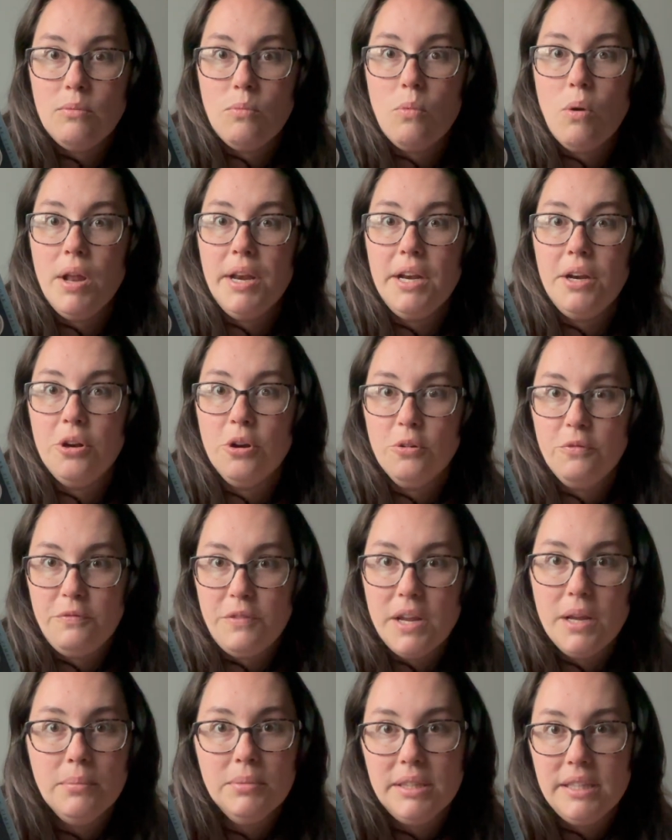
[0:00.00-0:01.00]
what in her
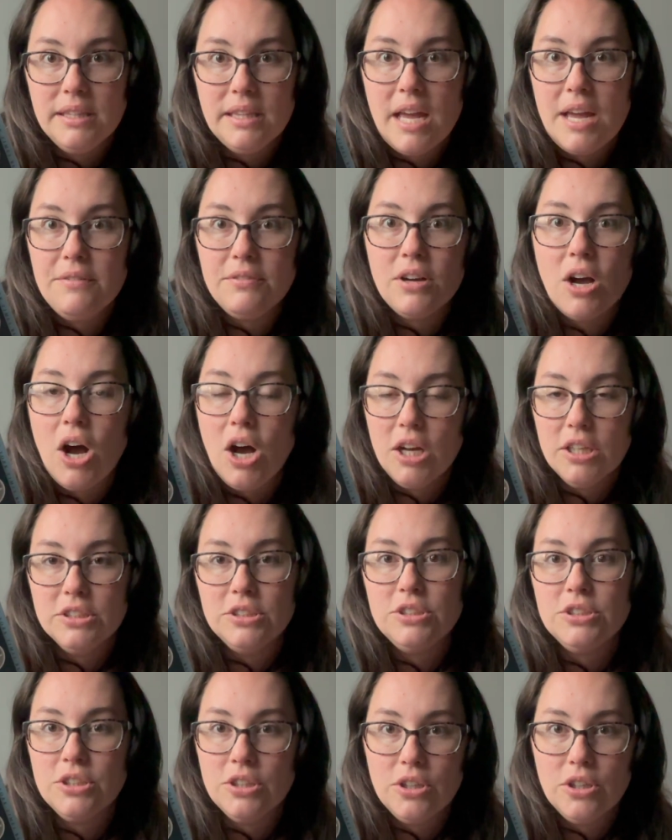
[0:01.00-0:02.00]
family life
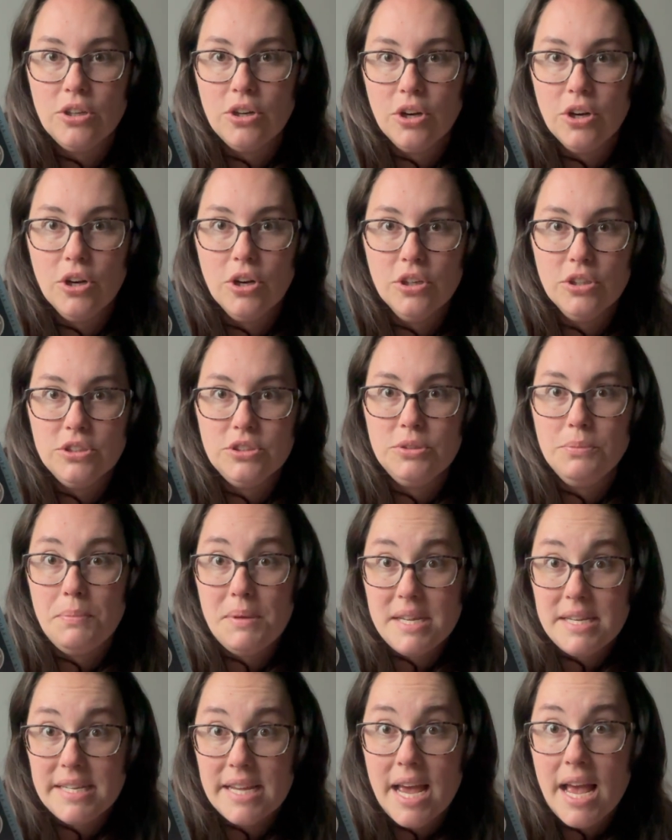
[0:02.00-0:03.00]
caused her to
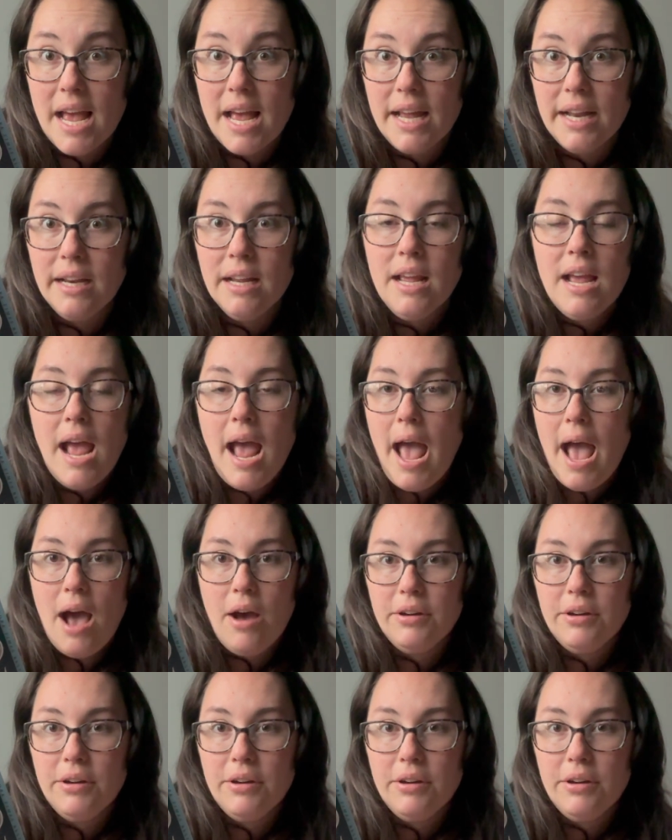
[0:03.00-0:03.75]
be dead. How